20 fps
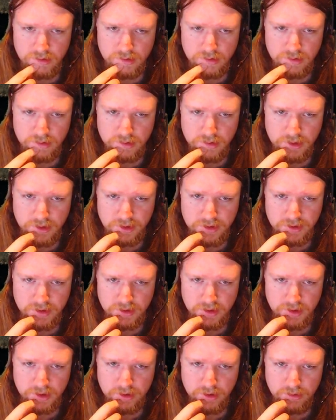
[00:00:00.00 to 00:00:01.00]
these in
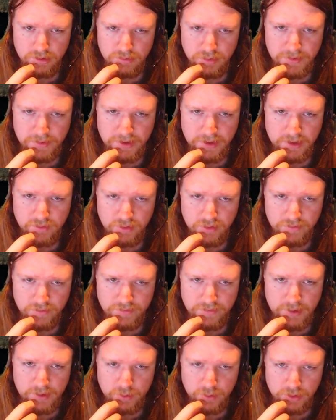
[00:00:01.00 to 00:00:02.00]
there. I'll probably get rid of
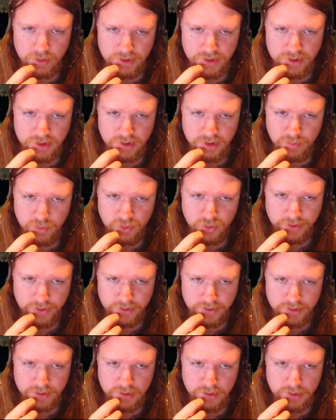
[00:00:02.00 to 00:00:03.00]
that one at some
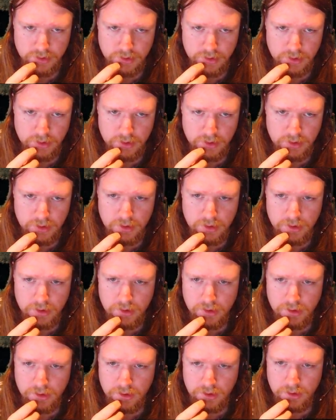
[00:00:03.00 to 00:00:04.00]
point.
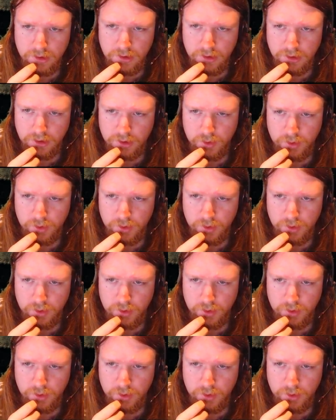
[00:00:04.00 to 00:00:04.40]
I quite